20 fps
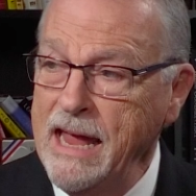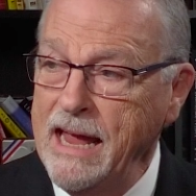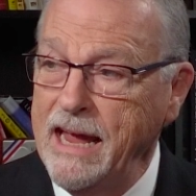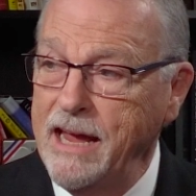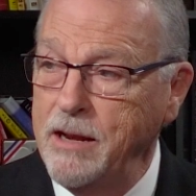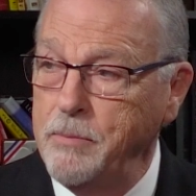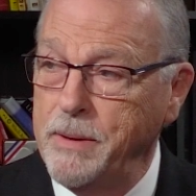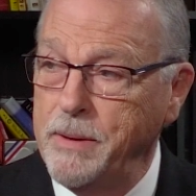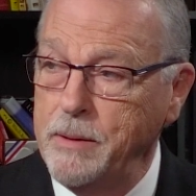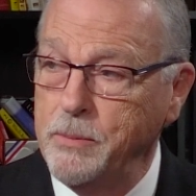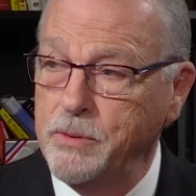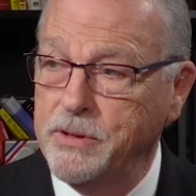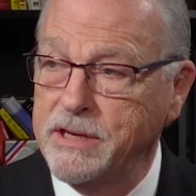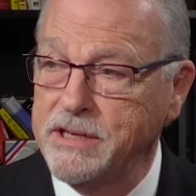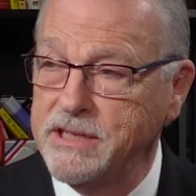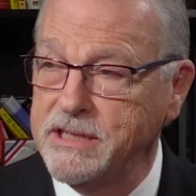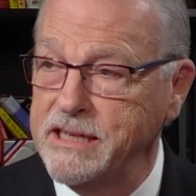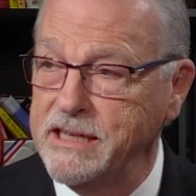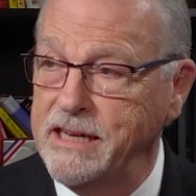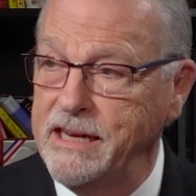And people
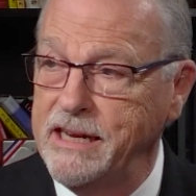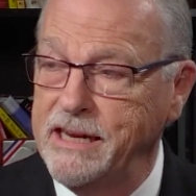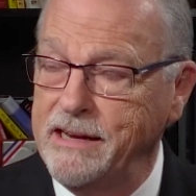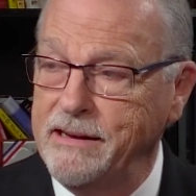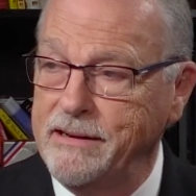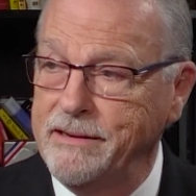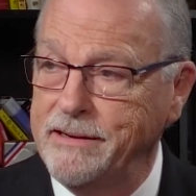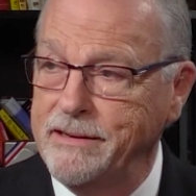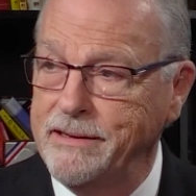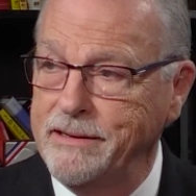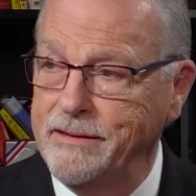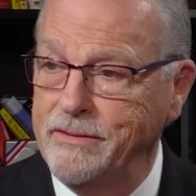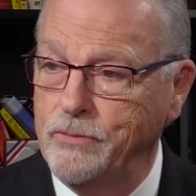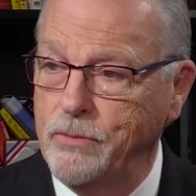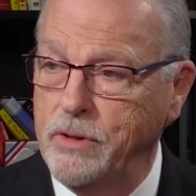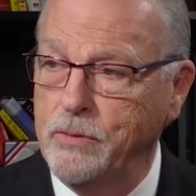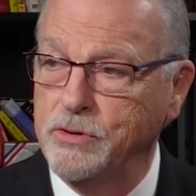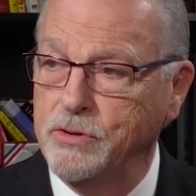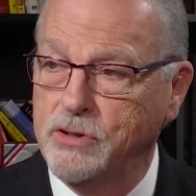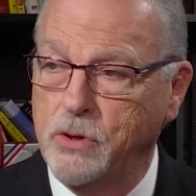can see
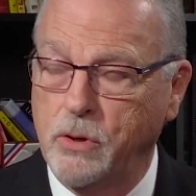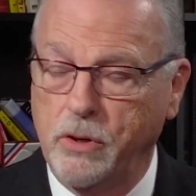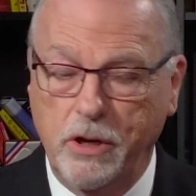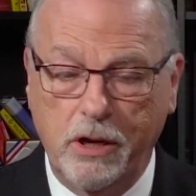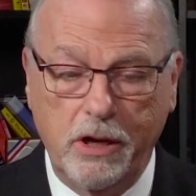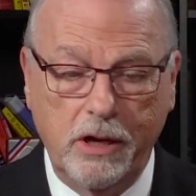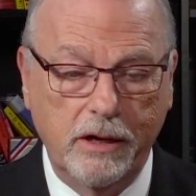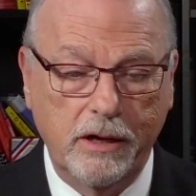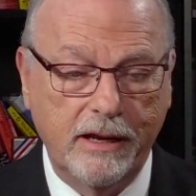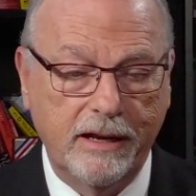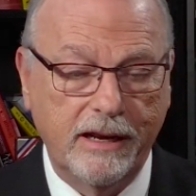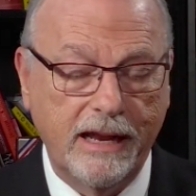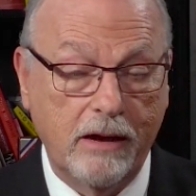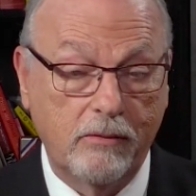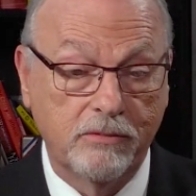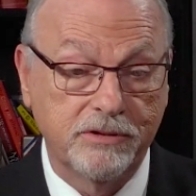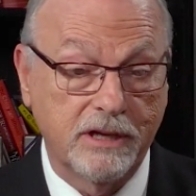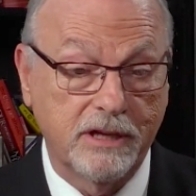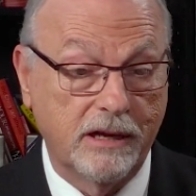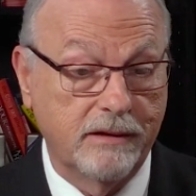what was going on. And that
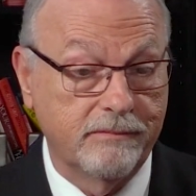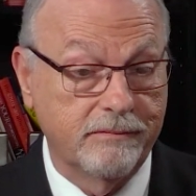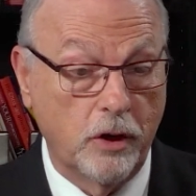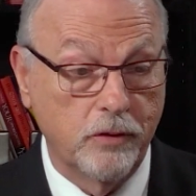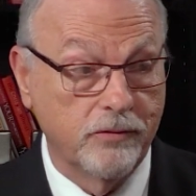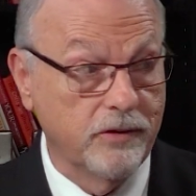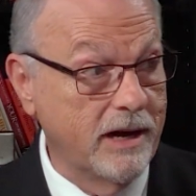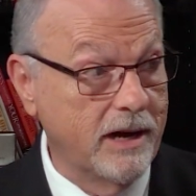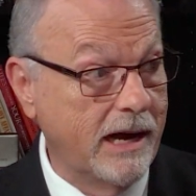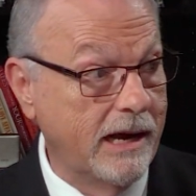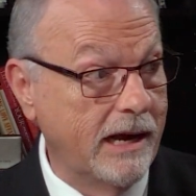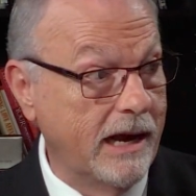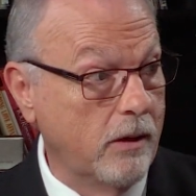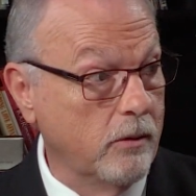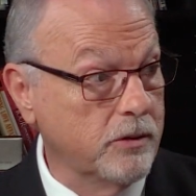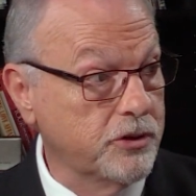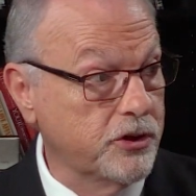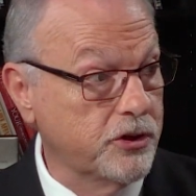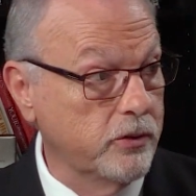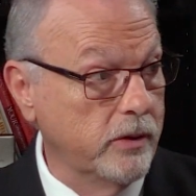was a over
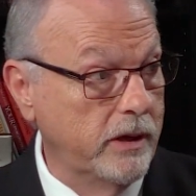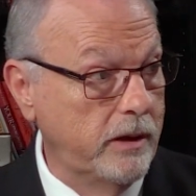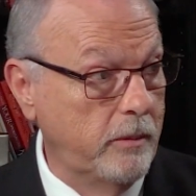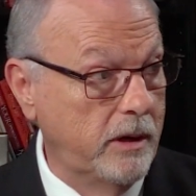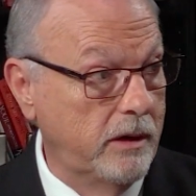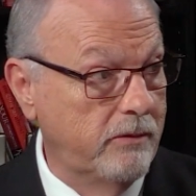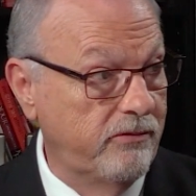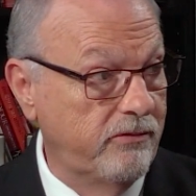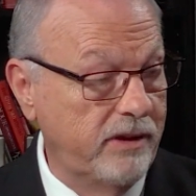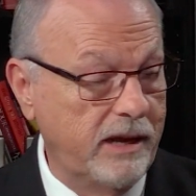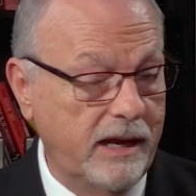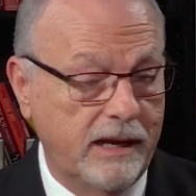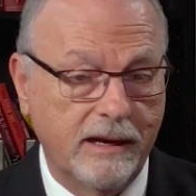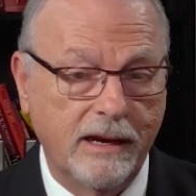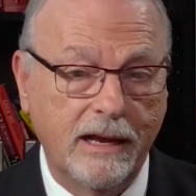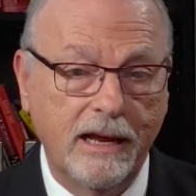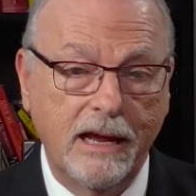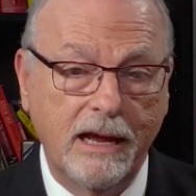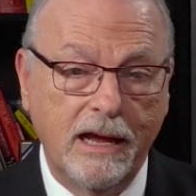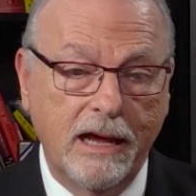9-hour streaming event
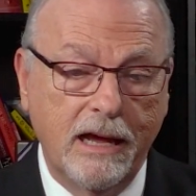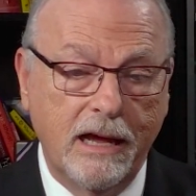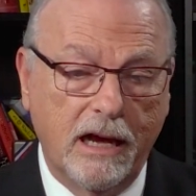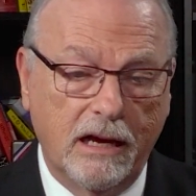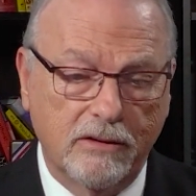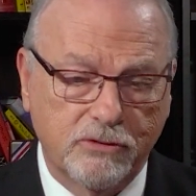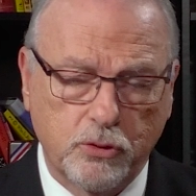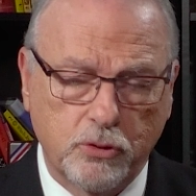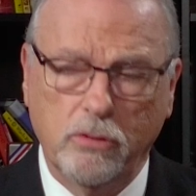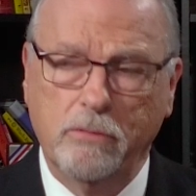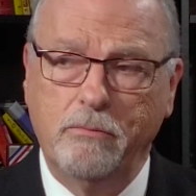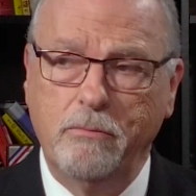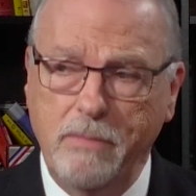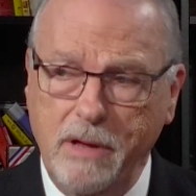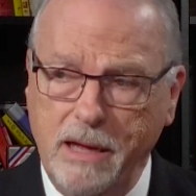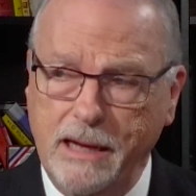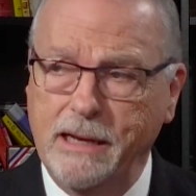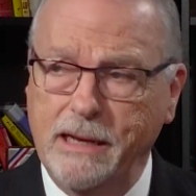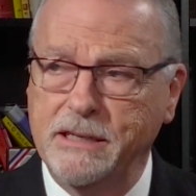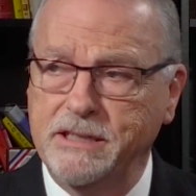of
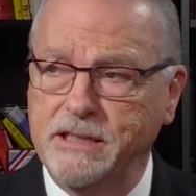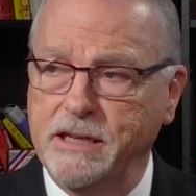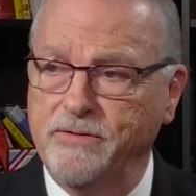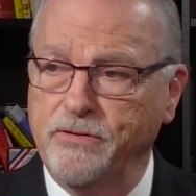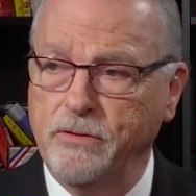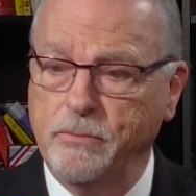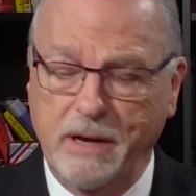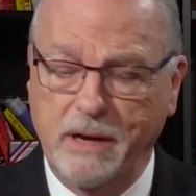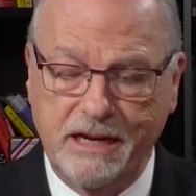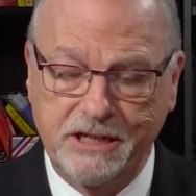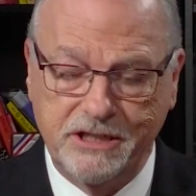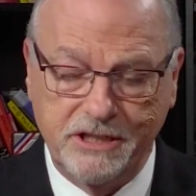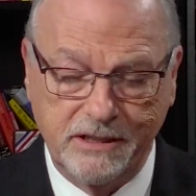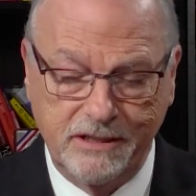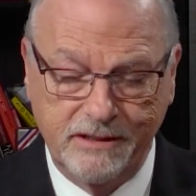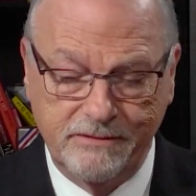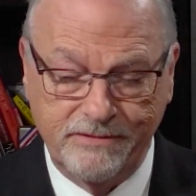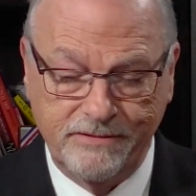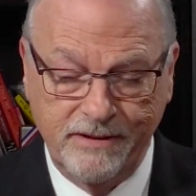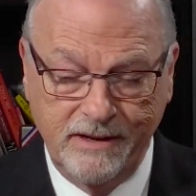tremendous
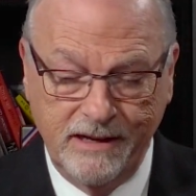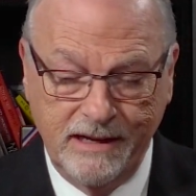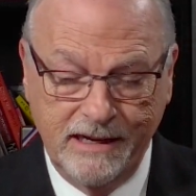information of